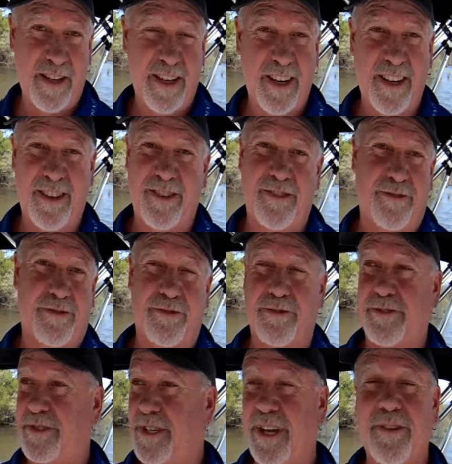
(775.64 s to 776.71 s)
or a
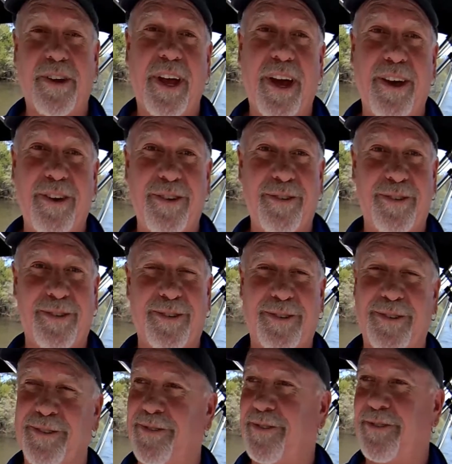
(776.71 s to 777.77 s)
stereo, or
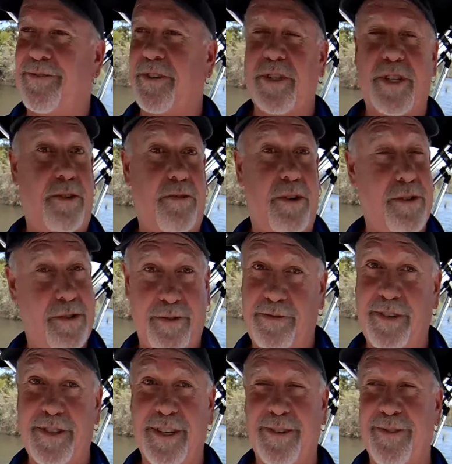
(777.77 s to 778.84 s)
fishing rods or
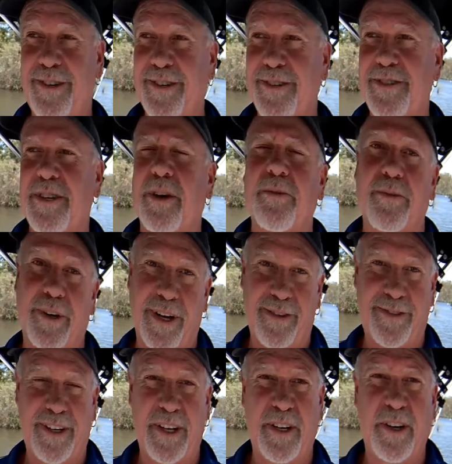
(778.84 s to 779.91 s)
fishing reels, whatever
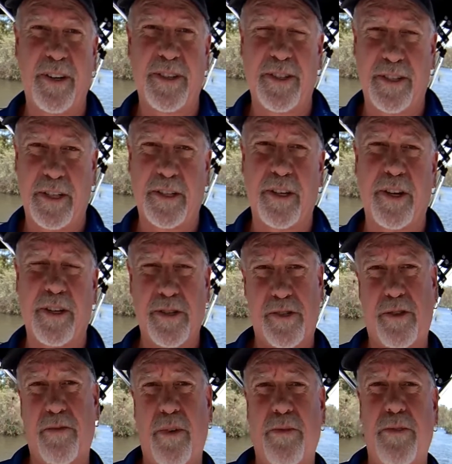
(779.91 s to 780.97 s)
you got, and you'd like us to
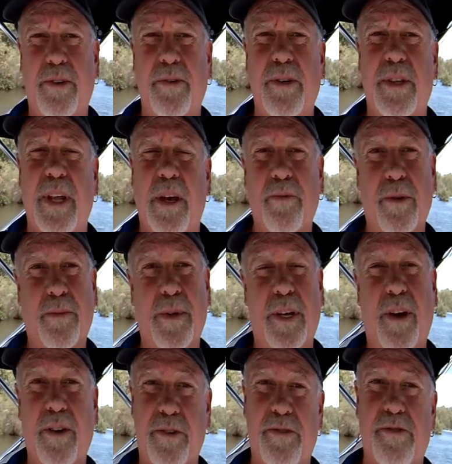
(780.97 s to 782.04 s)
review it, they will be
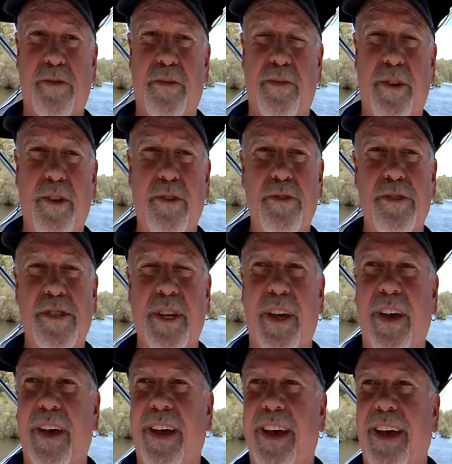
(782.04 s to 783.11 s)
honest reviews.
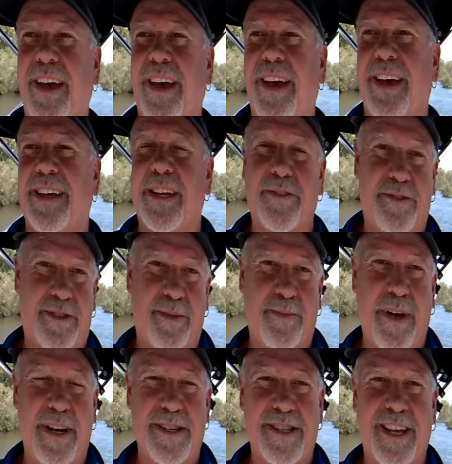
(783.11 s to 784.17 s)
Give us a
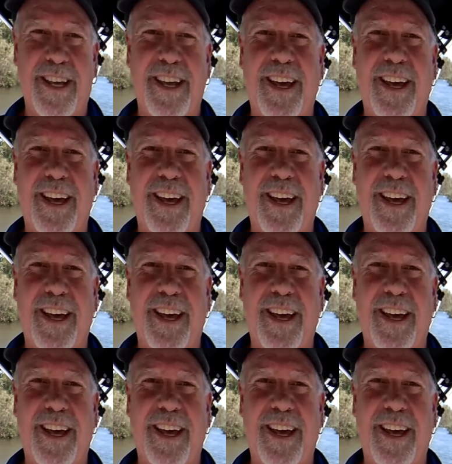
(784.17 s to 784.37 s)
buzz here